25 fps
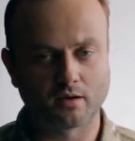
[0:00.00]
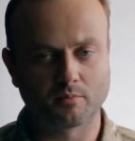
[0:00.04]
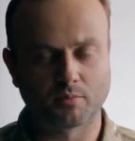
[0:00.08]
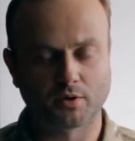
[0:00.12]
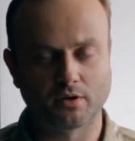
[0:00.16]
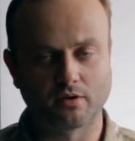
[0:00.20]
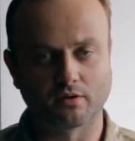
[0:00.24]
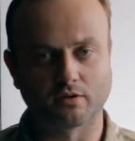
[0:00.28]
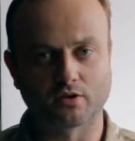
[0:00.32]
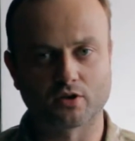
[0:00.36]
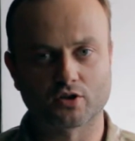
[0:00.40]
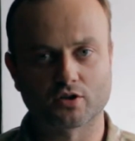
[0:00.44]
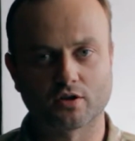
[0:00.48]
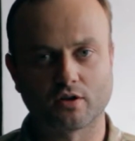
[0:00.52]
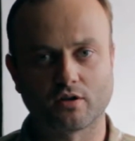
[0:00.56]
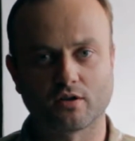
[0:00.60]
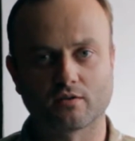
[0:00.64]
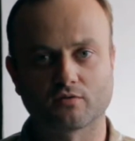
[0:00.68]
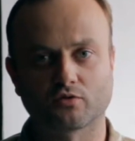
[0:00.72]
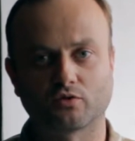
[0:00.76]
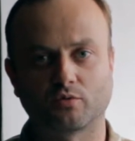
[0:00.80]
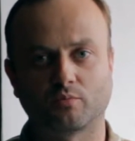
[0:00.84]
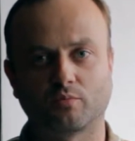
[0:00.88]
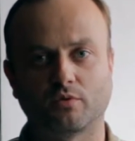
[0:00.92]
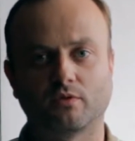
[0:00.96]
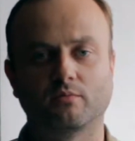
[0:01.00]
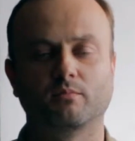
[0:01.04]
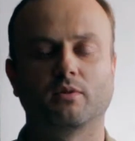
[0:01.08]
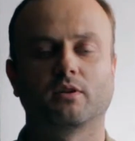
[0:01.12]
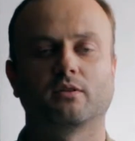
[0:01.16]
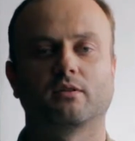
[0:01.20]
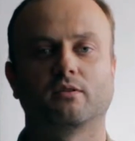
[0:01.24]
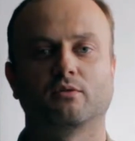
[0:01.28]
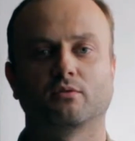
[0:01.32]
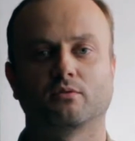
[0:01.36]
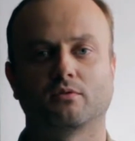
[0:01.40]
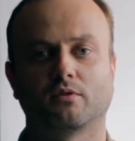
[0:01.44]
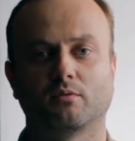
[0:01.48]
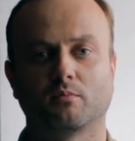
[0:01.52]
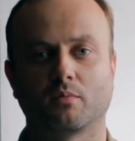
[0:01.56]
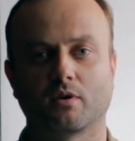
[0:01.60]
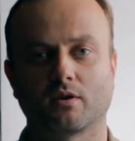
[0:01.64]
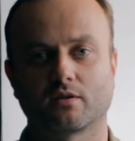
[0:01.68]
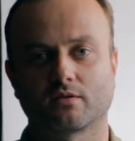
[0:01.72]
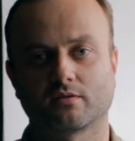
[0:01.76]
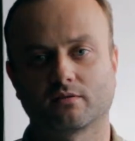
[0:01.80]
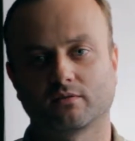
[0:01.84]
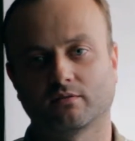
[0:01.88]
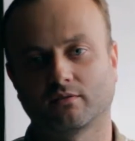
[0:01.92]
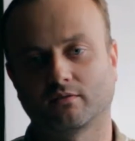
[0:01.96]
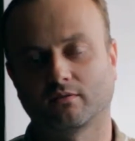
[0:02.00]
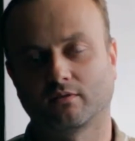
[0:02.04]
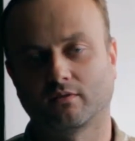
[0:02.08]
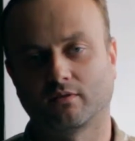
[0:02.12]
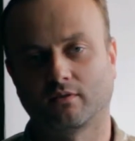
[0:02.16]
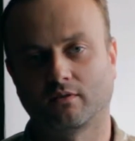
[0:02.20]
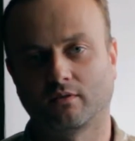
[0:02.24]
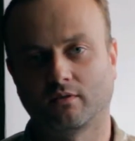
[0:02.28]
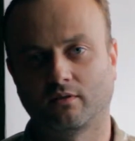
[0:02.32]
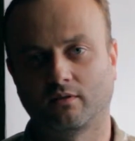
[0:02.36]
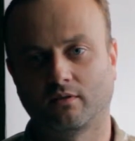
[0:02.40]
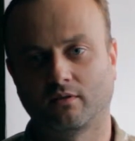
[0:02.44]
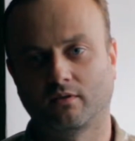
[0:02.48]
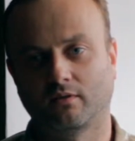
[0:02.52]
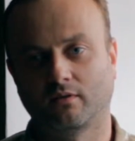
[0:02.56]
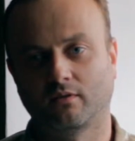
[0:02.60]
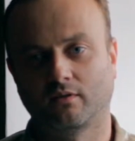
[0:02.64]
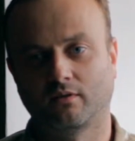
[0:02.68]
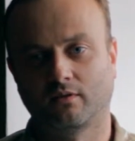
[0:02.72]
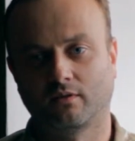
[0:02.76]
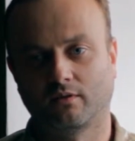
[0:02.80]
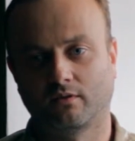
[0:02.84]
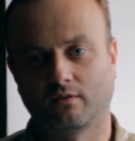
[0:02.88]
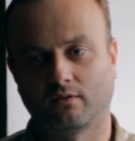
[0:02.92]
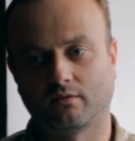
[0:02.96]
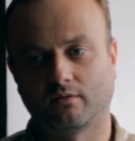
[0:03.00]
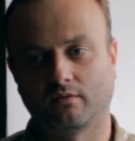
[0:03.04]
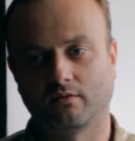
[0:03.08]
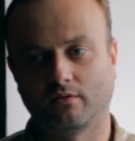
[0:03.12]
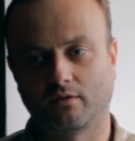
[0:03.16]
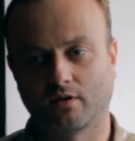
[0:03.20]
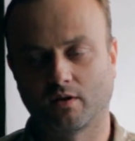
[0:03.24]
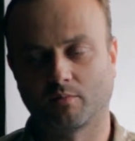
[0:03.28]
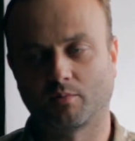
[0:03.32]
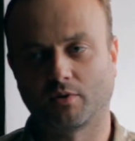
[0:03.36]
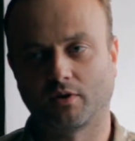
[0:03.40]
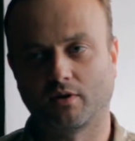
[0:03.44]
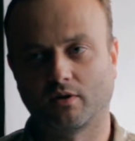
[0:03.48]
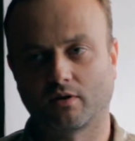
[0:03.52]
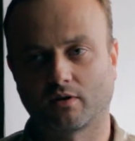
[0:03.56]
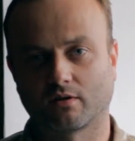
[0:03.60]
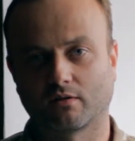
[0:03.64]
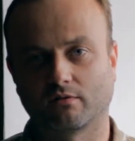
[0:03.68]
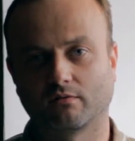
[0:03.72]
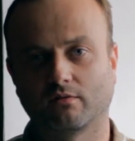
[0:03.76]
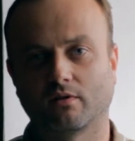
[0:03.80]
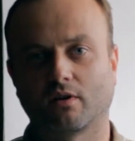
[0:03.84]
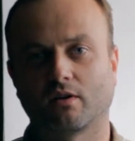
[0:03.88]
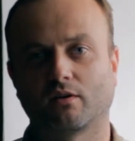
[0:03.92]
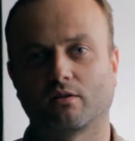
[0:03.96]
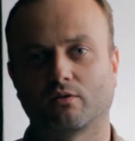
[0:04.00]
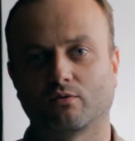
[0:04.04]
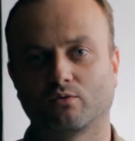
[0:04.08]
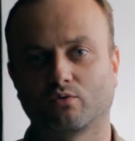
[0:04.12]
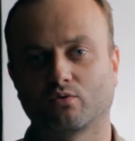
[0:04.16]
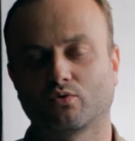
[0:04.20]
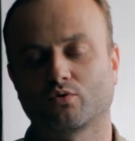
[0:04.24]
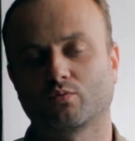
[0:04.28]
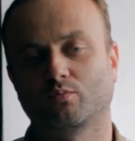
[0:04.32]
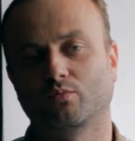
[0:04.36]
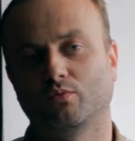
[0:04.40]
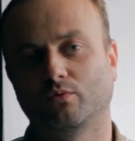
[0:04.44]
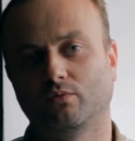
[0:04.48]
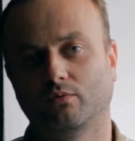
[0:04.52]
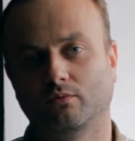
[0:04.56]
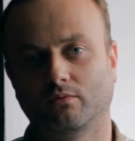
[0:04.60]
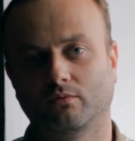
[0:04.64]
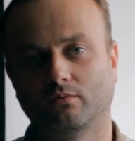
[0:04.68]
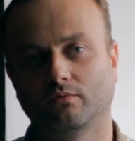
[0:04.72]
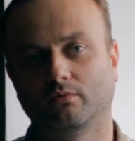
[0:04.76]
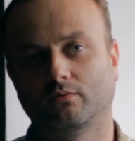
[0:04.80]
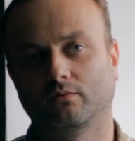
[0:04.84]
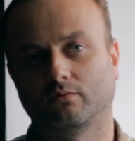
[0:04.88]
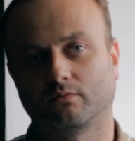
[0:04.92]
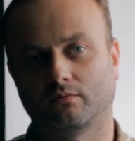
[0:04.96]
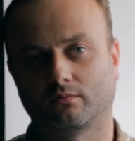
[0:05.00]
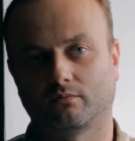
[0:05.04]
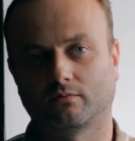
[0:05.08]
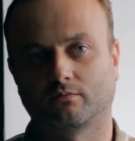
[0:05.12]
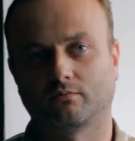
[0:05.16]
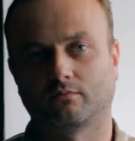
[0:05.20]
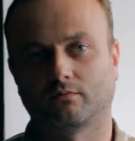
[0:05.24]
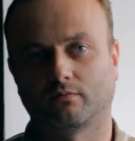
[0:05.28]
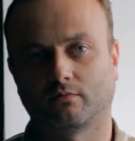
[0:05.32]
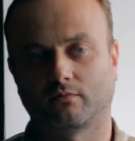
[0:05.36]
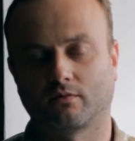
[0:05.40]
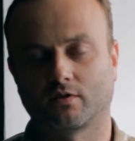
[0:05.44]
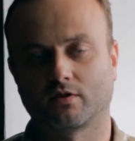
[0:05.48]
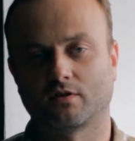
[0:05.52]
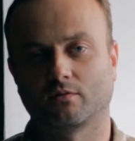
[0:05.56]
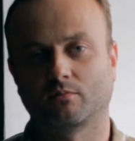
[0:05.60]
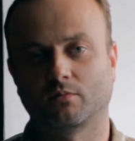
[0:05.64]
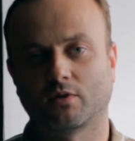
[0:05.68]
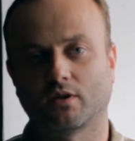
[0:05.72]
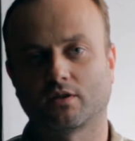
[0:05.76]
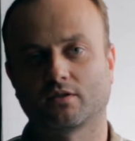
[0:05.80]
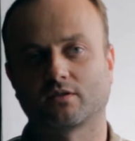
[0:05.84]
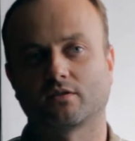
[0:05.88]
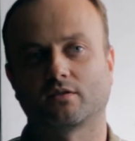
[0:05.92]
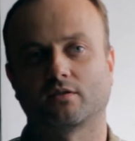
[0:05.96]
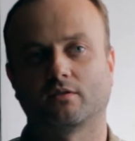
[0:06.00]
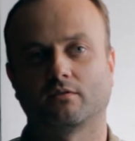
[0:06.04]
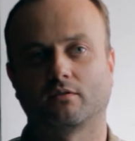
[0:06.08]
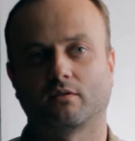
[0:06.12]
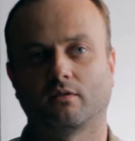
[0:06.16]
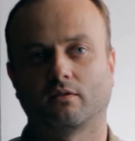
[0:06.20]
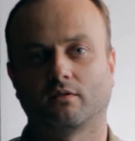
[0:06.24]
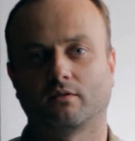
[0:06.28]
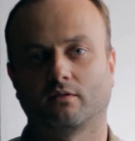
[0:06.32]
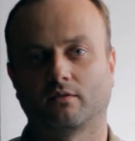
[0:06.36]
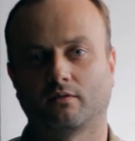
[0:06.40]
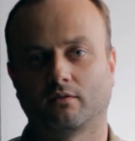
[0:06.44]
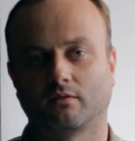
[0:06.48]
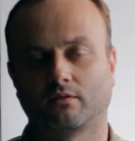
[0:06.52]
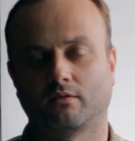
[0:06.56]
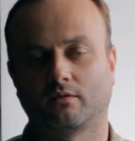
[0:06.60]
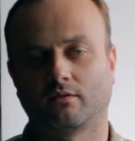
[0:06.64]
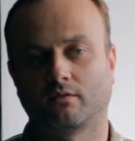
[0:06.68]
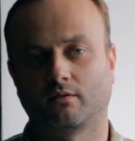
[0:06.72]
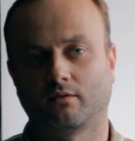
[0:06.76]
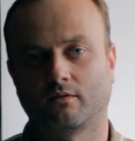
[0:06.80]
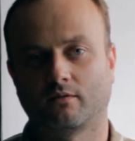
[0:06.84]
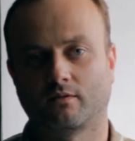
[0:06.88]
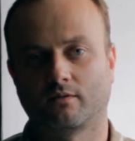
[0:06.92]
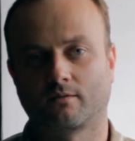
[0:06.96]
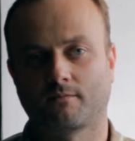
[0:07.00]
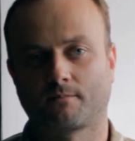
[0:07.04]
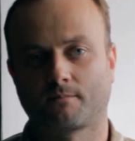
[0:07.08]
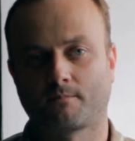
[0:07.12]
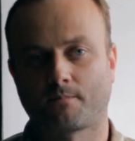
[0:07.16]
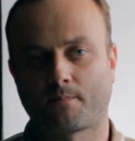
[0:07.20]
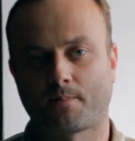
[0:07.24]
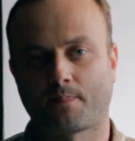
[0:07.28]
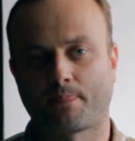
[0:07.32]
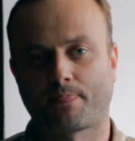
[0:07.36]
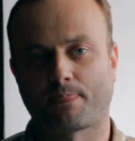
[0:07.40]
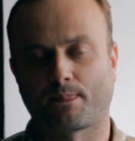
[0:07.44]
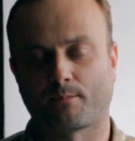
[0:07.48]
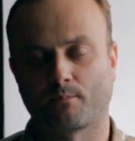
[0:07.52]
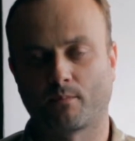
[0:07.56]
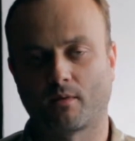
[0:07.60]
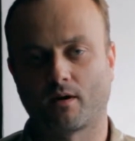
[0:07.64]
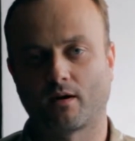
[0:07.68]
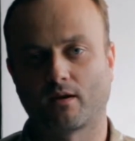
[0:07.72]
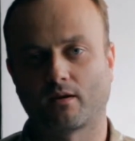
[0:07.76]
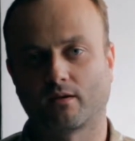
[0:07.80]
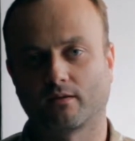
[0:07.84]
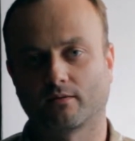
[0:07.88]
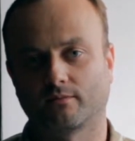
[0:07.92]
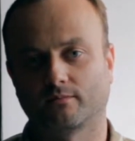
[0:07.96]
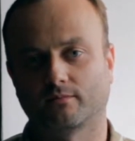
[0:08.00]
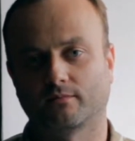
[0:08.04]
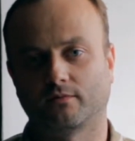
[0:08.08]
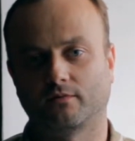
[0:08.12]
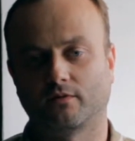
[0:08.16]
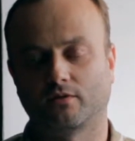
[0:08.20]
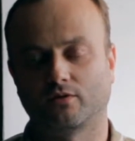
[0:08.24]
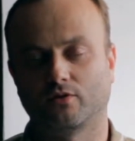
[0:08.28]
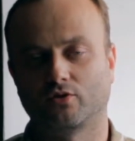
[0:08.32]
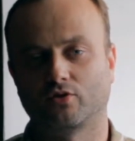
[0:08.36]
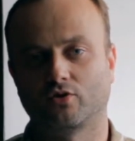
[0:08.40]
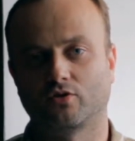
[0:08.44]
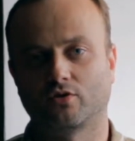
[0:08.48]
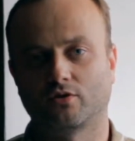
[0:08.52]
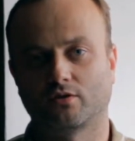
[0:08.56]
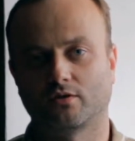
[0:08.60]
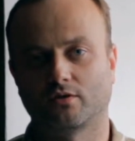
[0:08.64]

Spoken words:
Then I decided to join the battalion Donbass, and I arrived at Druzhba camp on May 18th,